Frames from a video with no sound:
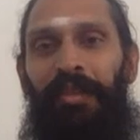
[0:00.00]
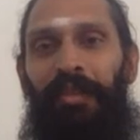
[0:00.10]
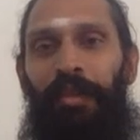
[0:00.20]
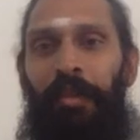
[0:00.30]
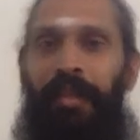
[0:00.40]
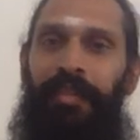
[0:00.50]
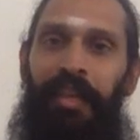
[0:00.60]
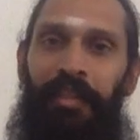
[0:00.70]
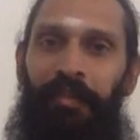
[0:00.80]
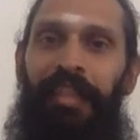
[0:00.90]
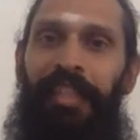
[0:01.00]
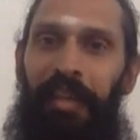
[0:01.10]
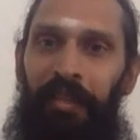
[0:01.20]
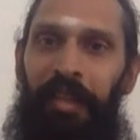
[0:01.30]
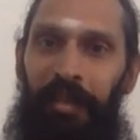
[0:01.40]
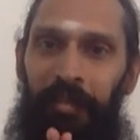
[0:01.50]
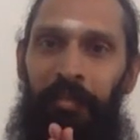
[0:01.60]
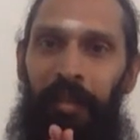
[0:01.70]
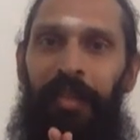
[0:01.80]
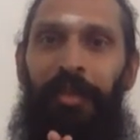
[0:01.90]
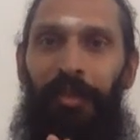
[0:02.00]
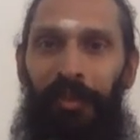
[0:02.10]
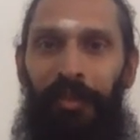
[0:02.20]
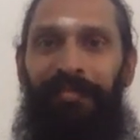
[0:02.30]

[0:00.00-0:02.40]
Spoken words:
So may Saraswati Devi bless you.